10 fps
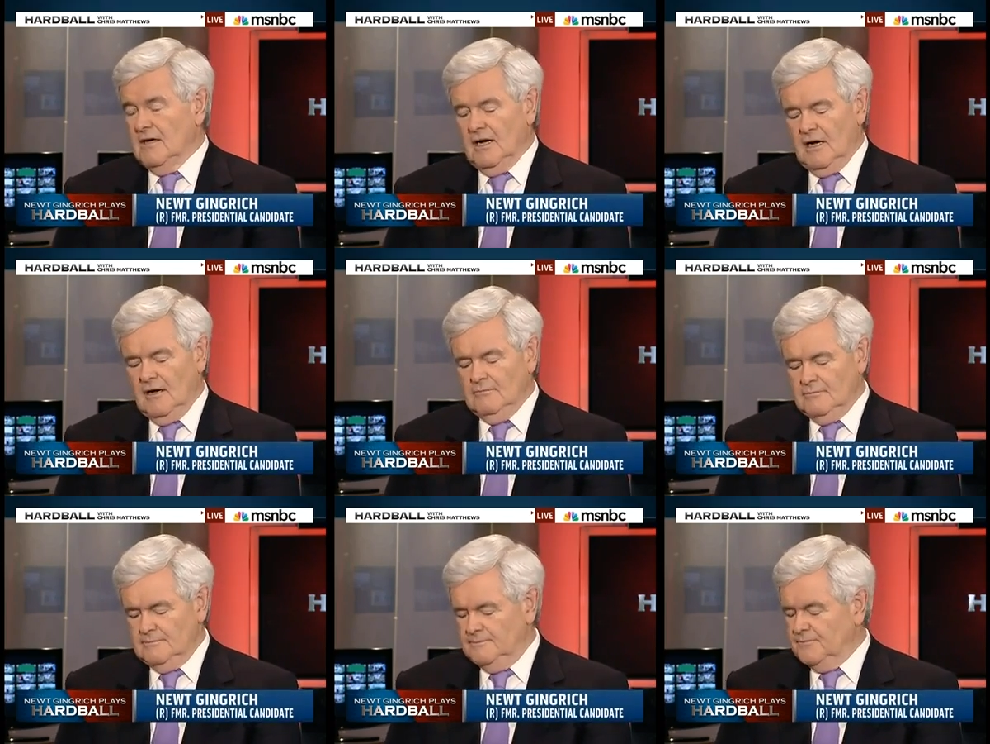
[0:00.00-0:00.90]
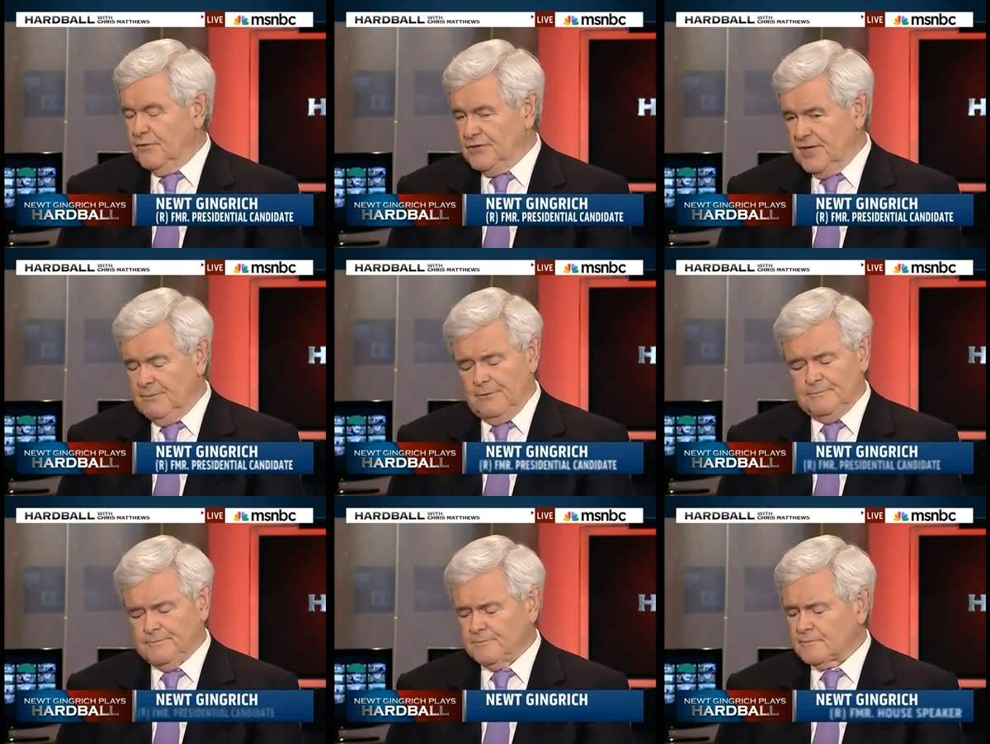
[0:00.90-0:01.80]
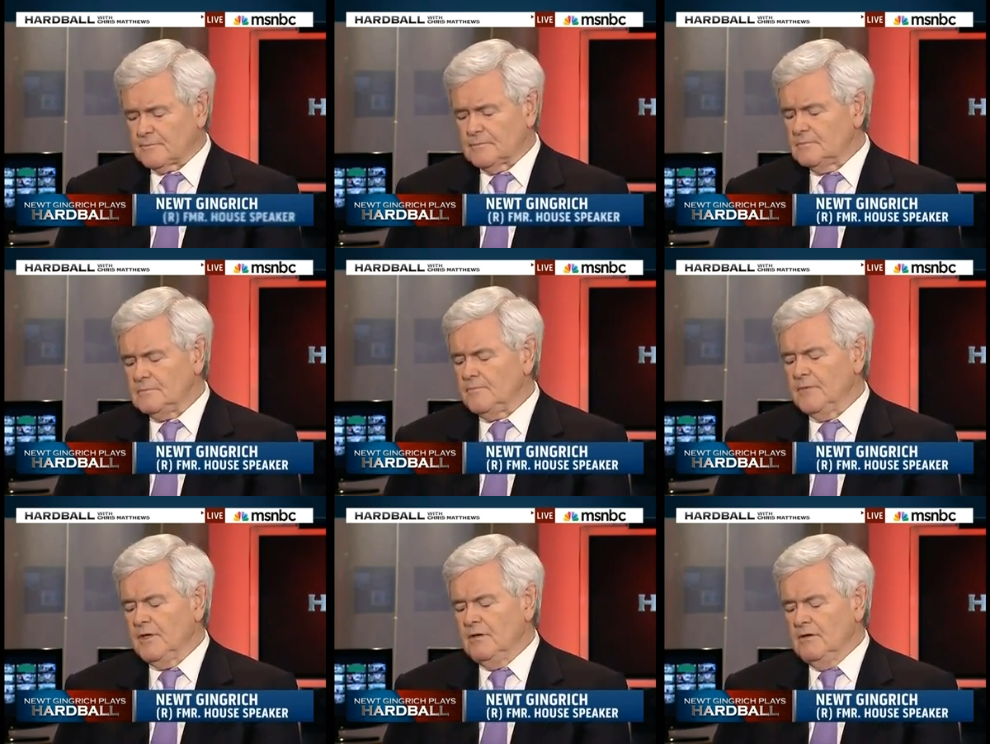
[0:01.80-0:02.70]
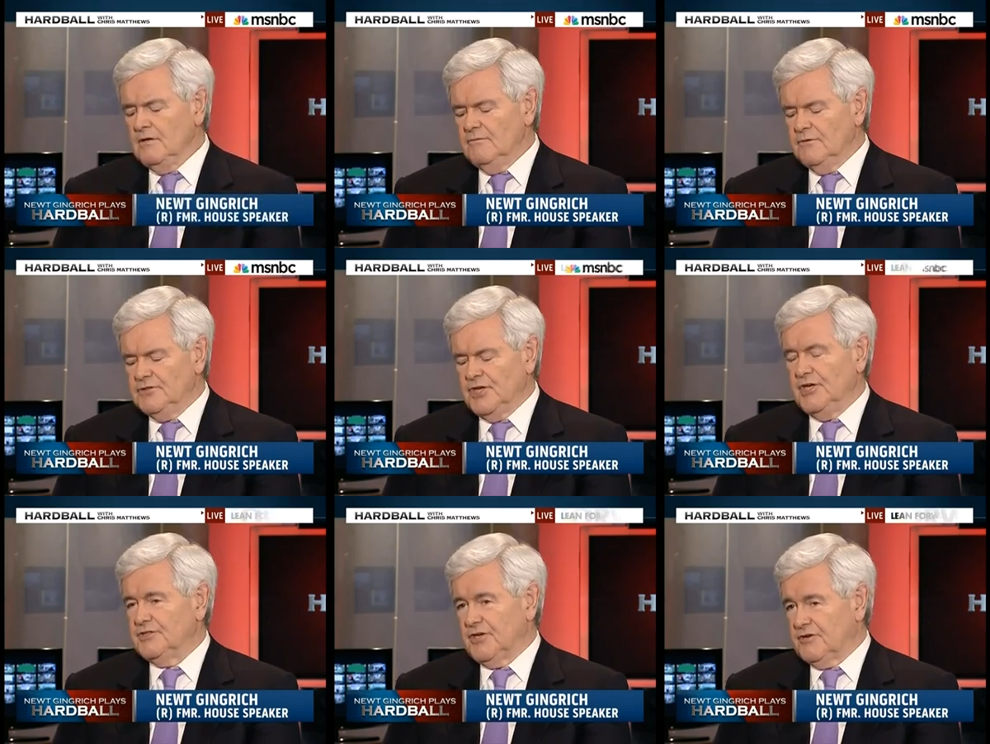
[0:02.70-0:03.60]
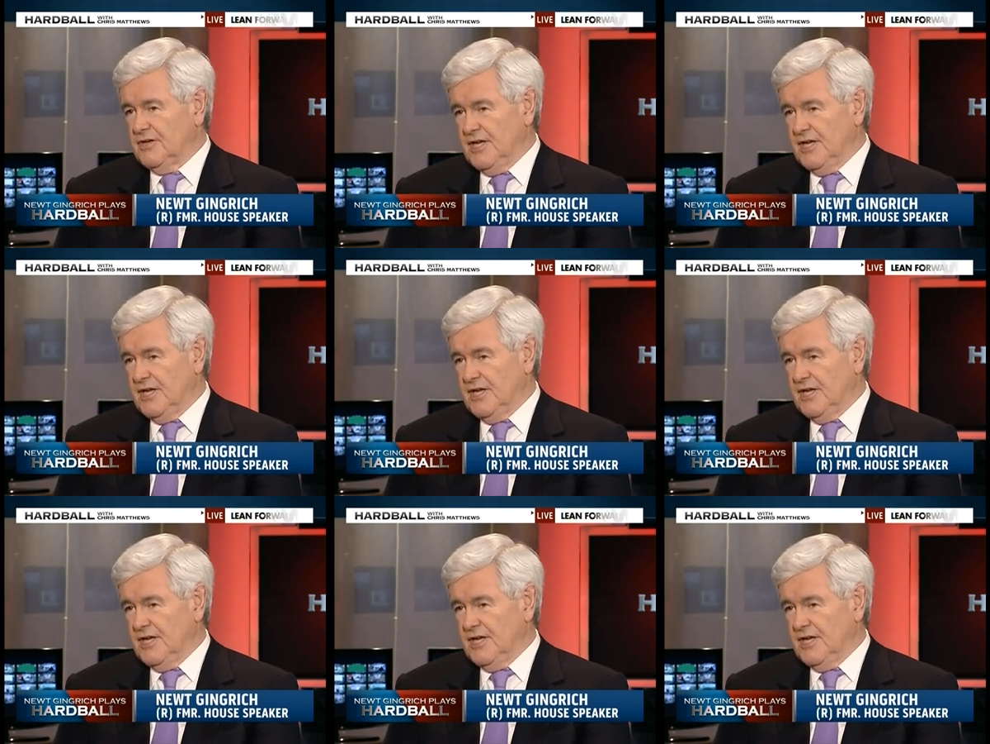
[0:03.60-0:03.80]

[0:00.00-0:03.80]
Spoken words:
For example, Virginia is a